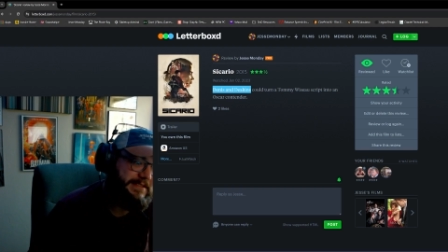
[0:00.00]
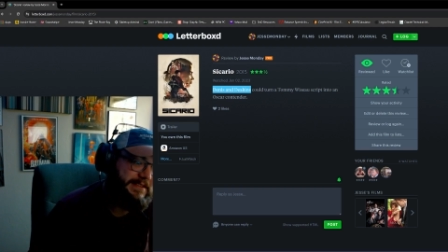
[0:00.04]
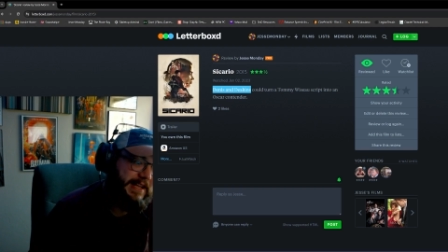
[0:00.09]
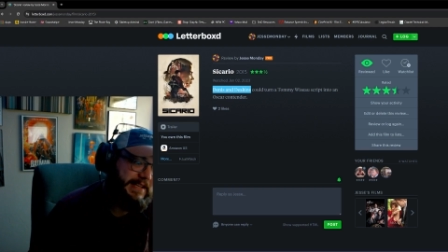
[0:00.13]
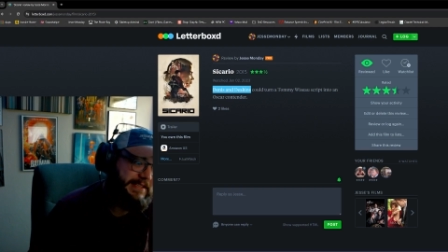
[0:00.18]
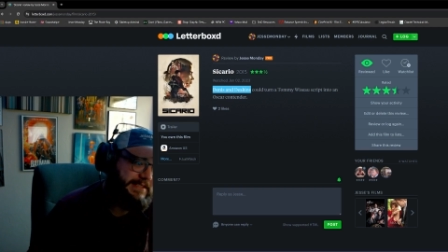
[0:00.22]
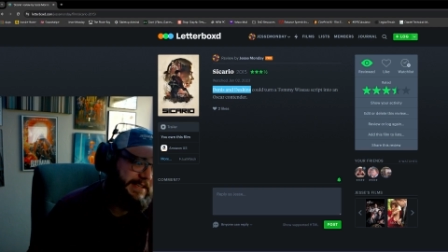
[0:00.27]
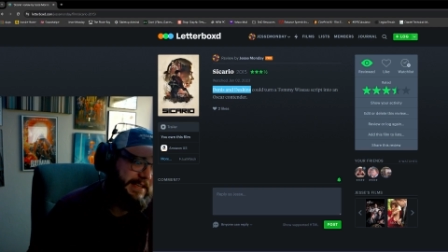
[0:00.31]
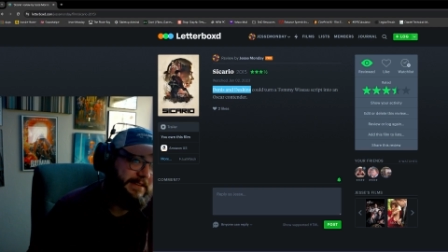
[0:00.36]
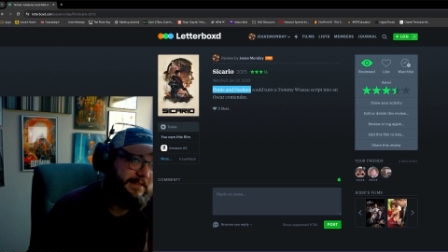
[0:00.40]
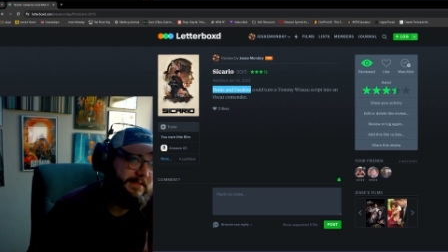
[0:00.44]

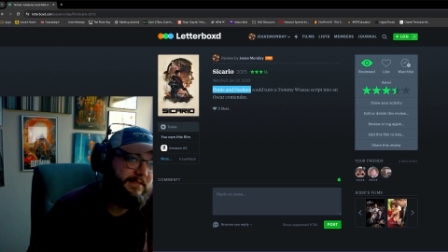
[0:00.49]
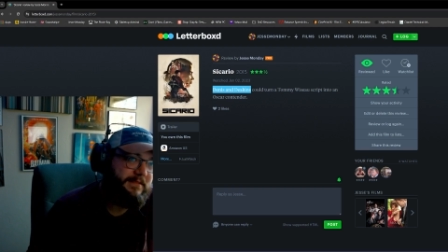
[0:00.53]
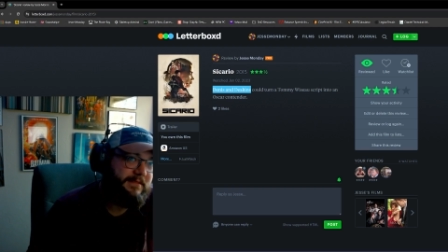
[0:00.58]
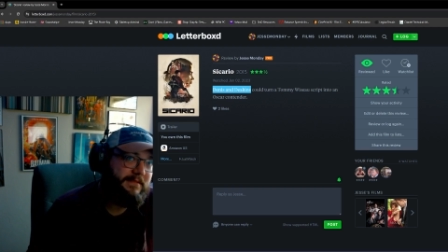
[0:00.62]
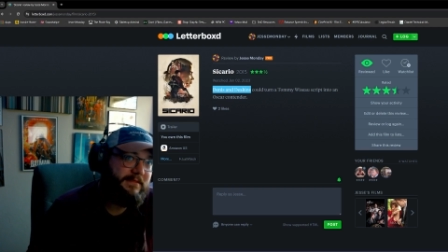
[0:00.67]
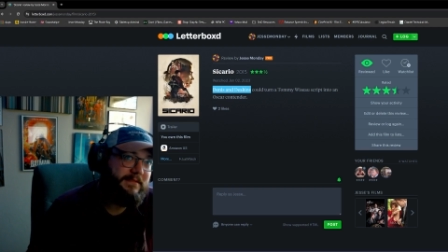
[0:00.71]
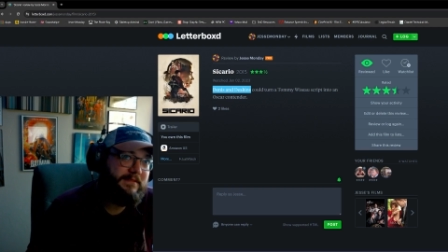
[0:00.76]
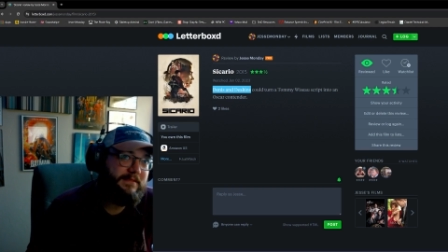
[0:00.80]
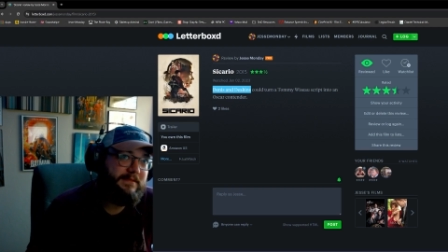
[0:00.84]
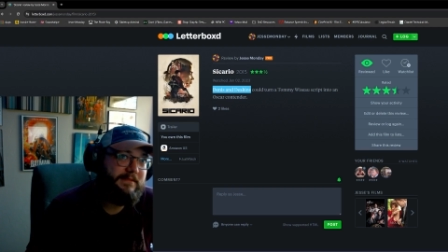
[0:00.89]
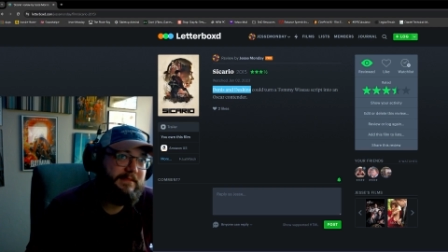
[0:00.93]
it.
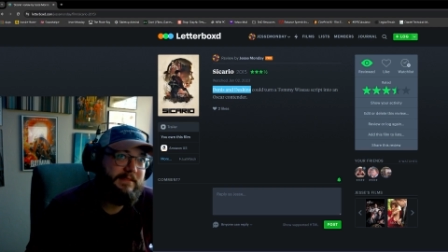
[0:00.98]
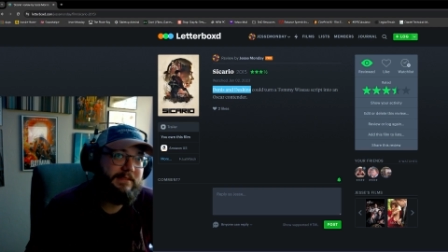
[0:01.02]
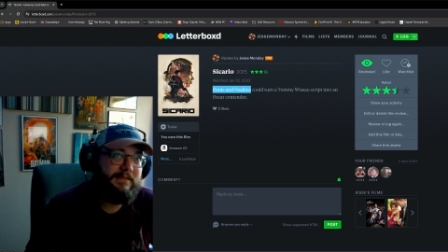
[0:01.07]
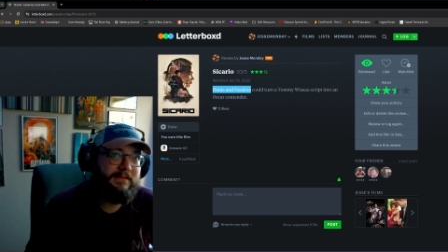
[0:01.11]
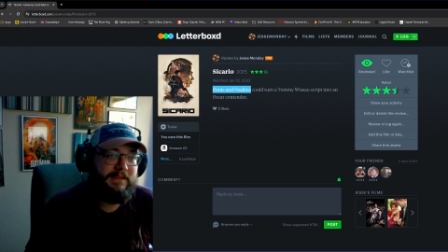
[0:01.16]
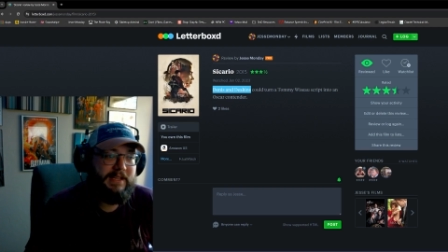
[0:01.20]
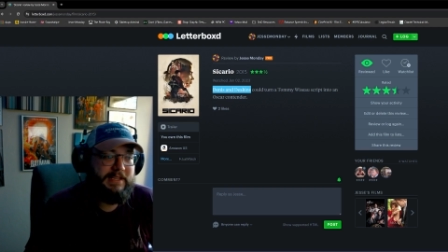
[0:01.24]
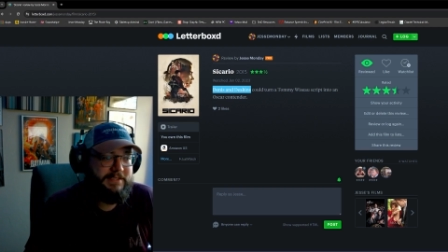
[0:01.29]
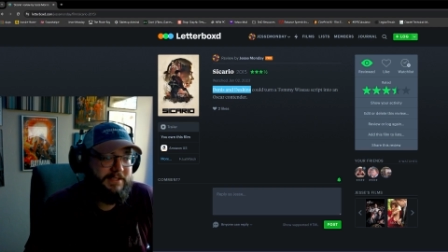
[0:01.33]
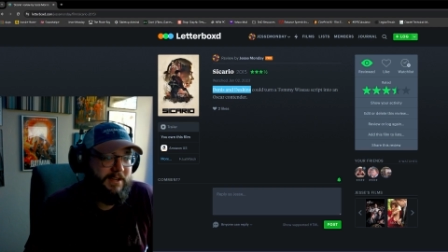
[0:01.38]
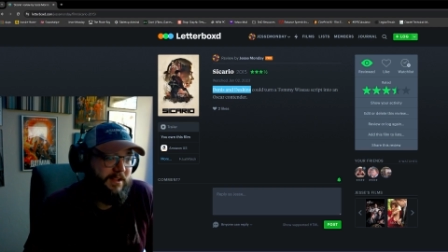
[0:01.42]

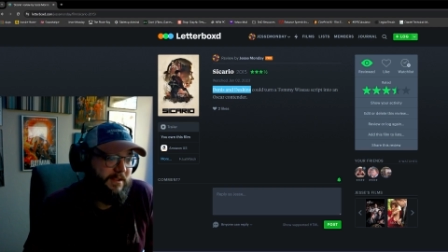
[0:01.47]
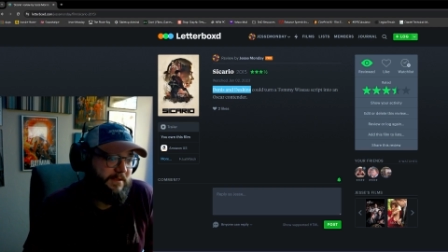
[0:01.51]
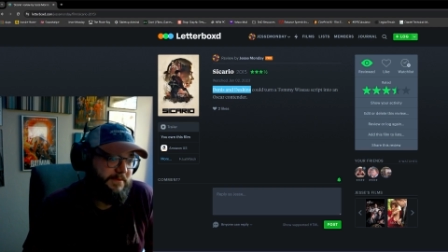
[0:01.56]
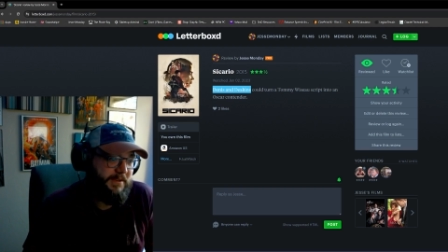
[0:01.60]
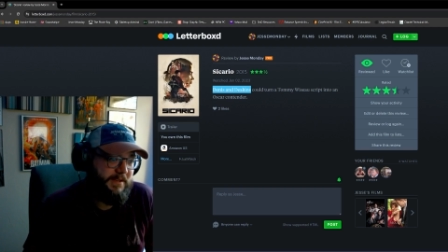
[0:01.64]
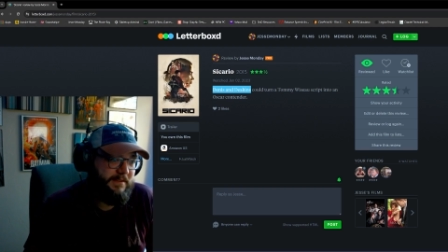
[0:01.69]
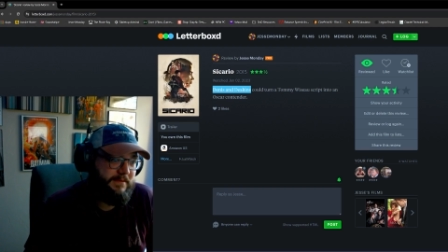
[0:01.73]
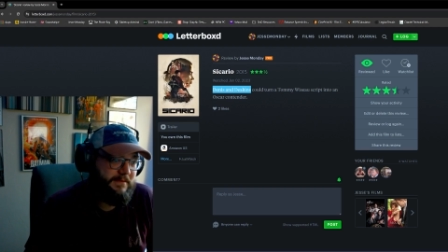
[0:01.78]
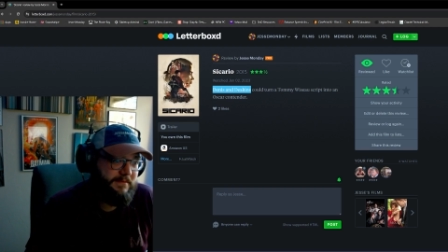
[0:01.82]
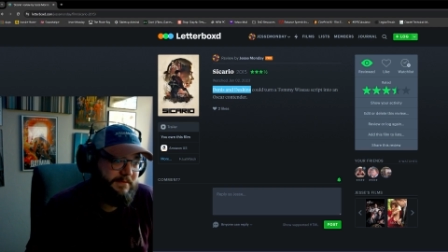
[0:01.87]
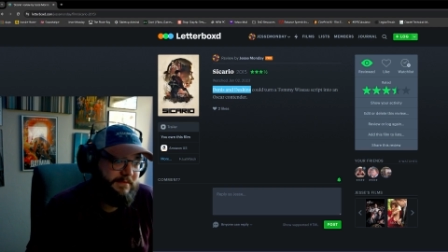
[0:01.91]
That's all of
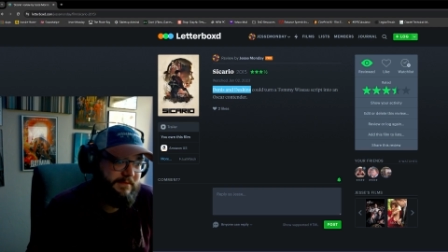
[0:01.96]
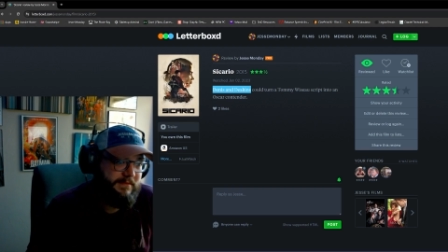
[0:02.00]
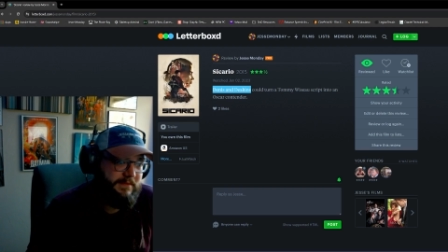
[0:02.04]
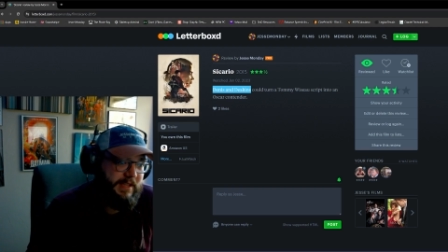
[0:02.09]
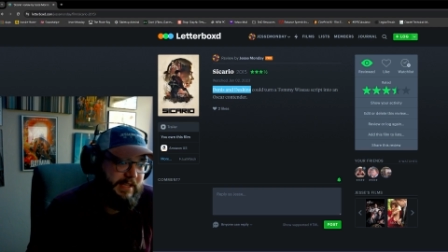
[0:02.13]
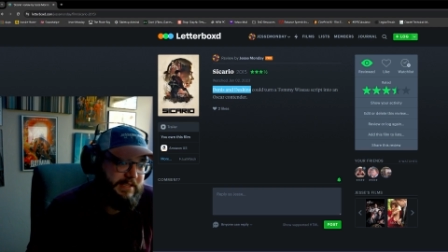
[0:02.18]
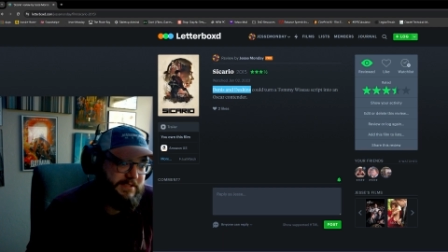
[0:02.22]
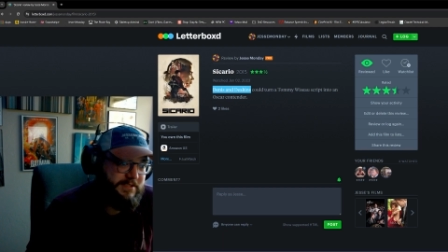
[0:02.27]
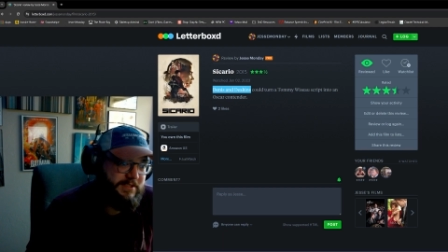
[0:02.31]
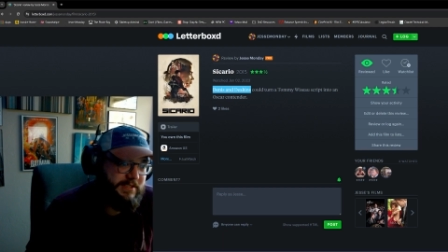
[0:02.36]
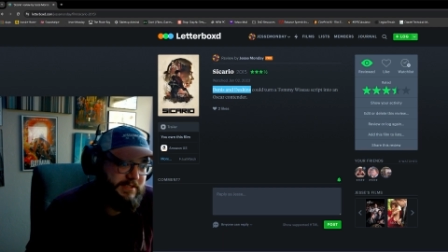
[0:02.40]
it.
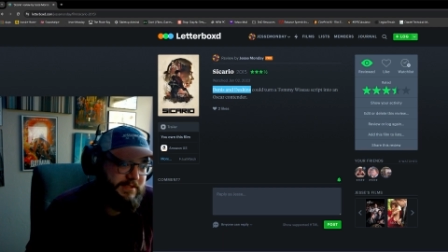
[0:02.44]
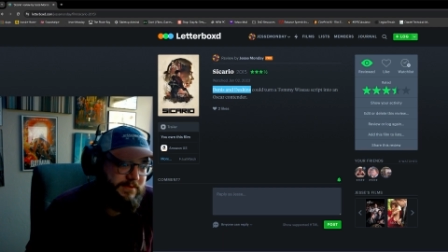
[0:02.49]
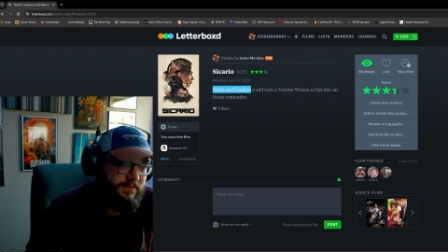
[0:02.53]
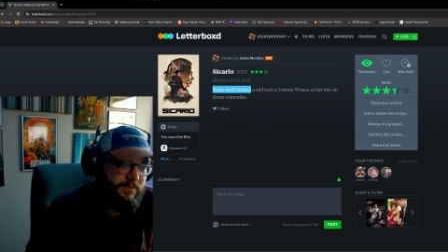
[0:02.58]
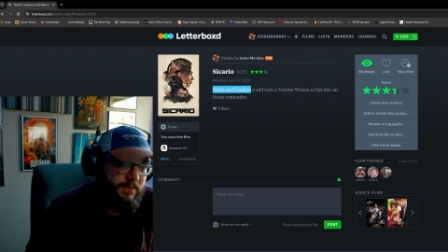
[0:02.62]
That's just,